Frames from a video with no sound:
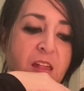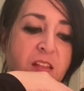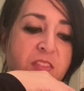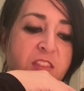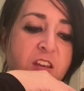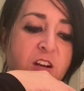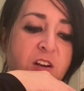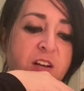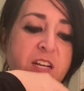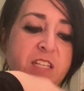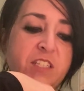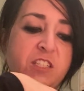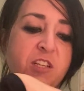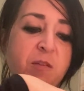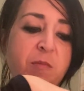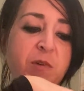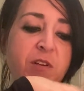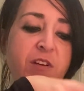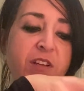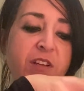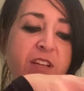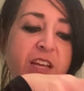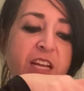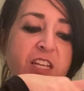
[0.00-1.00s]
There is
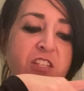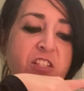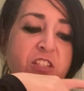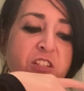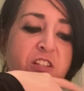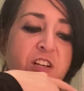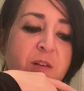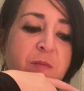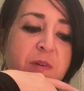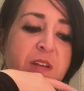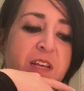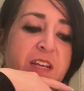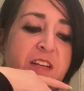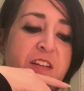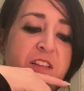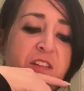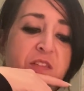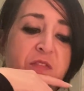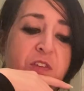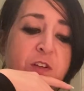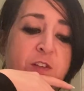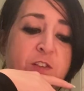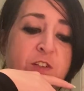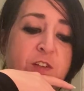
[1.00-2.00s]
communication coming in the
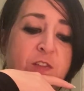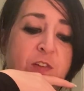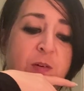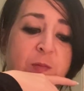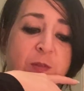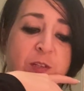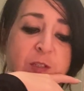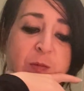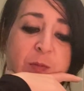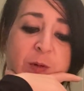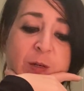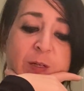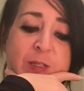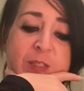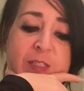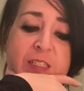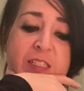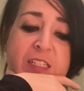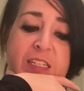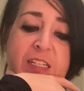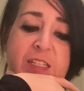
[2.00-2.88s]
future from this person,